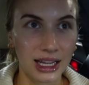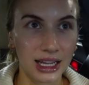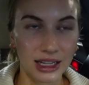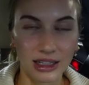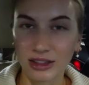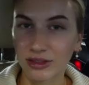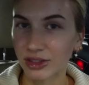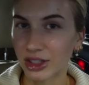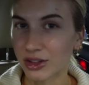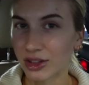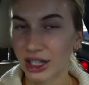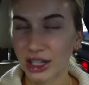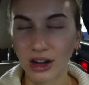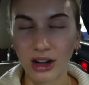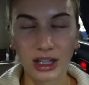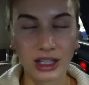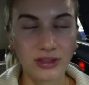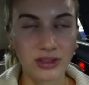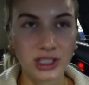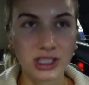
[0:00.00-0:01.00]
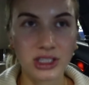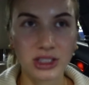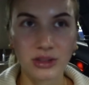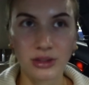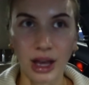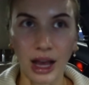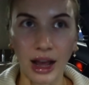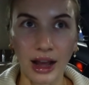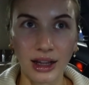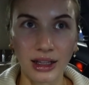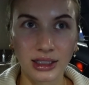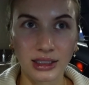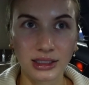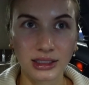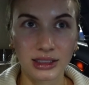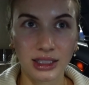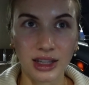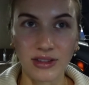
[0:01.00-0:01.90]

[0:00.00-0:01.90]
And if you cannot even do that,